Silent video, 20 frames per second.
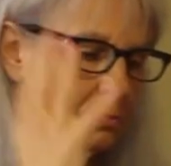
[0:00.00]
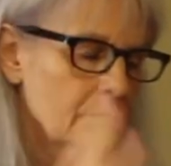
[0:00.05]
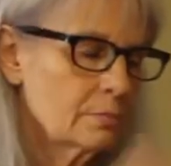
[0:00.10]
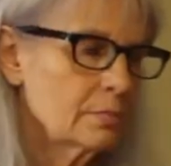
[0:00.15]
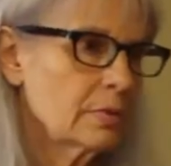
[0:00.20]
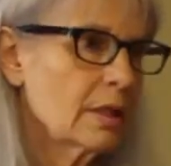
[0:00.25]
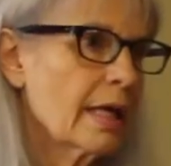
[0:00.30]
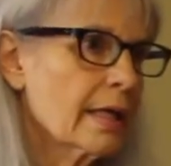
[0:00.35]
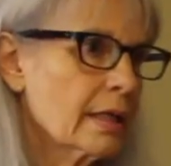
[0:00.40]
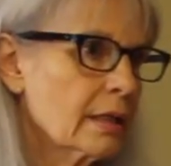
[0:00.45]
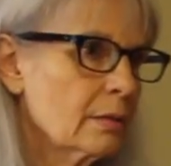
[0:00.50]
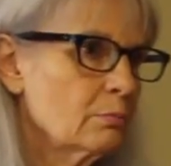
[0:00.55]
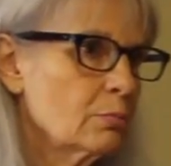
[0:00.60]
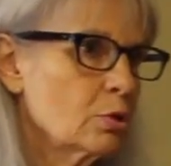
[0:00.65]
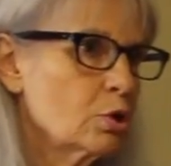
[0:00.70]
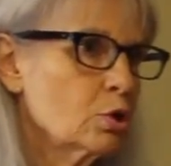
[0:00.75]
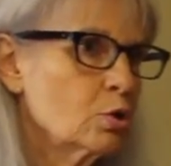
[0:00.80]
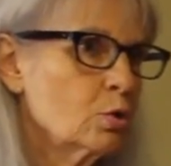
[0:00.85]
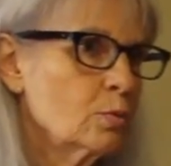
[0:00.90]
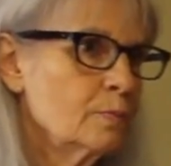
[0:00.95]
black and
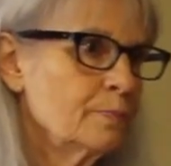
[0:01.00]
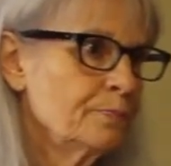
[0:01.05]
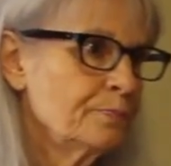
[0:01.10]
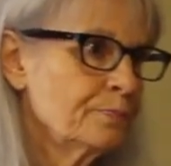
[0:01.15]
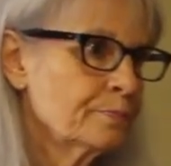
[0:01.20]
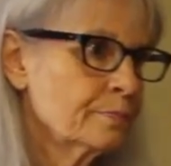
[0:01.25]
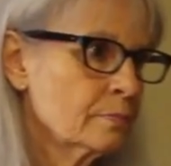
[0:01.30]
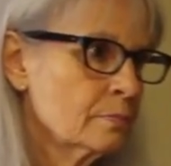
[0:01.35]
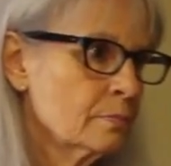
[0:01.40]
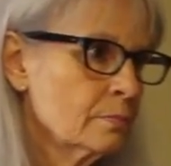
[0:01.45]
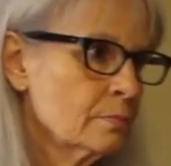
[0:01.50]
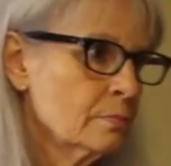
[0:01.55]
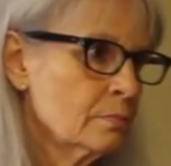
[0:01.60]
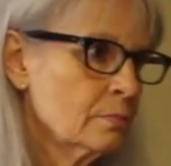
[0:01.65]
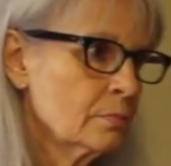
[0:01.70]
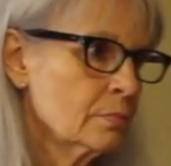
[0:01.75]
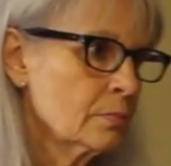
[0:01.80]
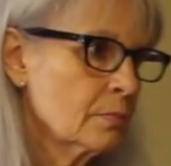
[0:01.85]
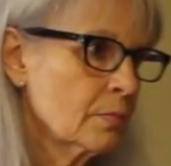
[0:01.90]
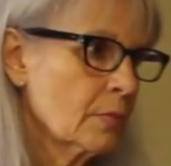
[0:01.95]
blue.
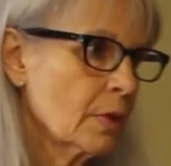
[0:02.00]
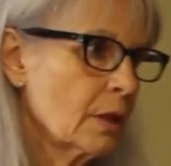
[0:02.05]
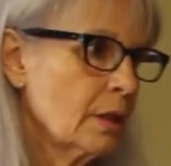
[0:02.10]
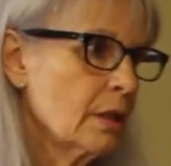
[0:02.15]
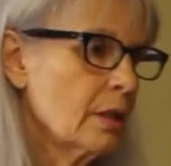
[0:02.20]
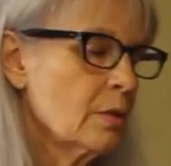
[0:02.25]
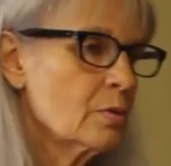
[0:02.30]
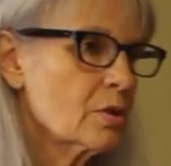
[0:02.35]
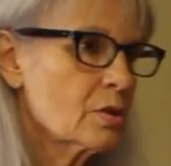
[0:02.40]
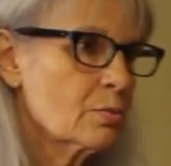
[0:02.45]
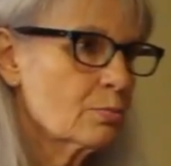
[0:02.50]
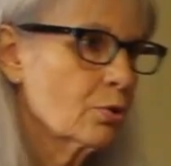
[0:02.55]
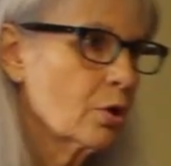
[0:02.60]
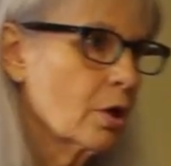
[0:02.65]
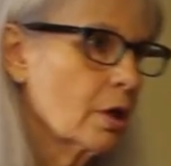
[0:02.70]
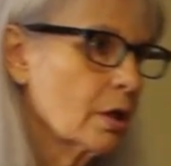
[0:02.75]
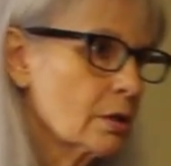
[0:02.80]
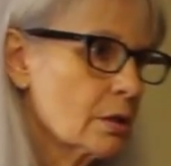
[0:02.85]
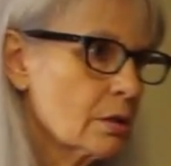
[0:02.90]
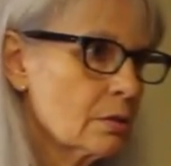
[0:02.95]
and he was
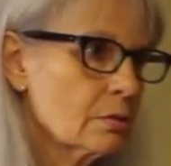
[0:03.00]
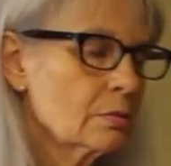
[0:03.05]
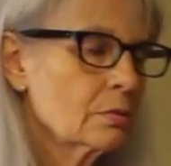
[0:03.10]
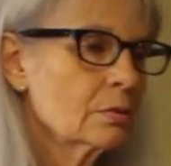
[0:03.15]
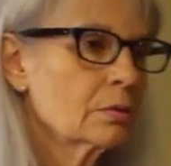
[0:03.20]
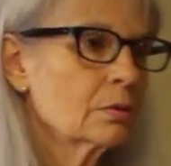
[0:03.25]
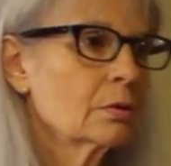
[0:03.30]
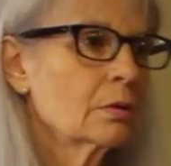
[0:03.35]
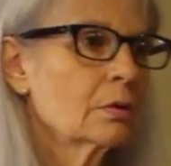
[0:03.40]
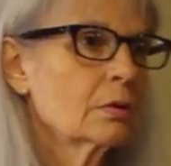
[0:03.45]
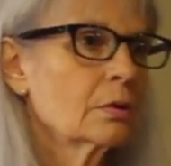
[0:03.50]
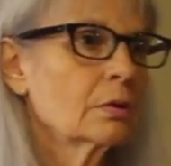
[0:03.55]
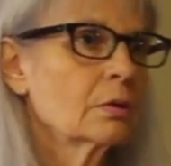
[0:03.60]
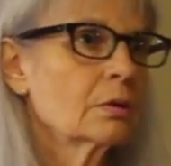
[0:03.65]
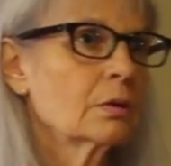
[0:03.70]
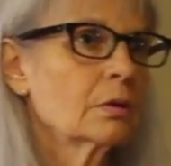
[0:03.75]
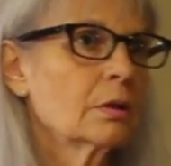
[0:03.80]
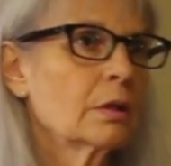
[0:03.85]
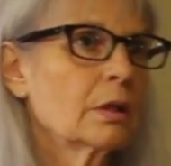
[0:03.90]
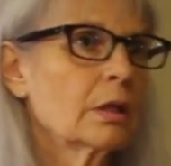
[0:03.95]
brought
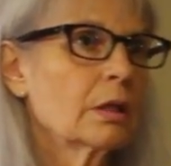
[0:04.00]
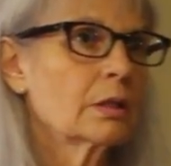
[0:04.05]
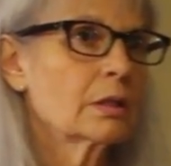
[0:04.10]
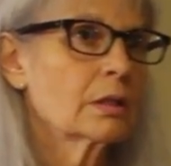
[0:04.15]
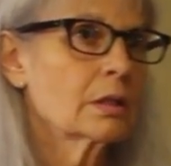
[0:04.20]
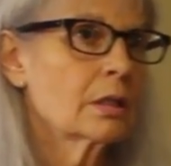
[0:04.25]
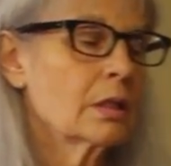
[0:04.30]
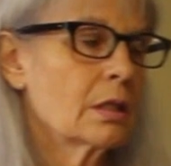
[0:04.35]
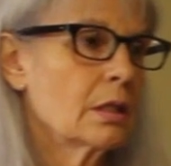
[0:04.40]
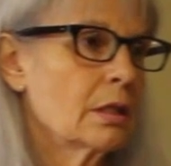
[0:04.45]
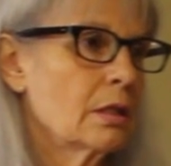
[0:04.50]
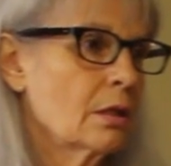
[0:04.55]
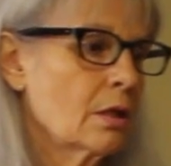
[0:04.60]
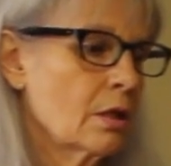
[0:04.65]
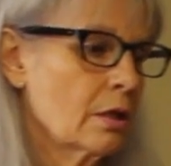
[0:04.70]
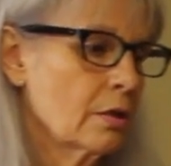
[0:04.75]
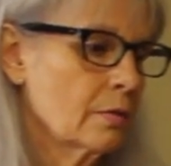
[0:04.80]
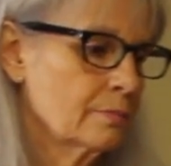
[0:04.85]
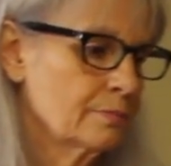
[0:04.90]
into the ER.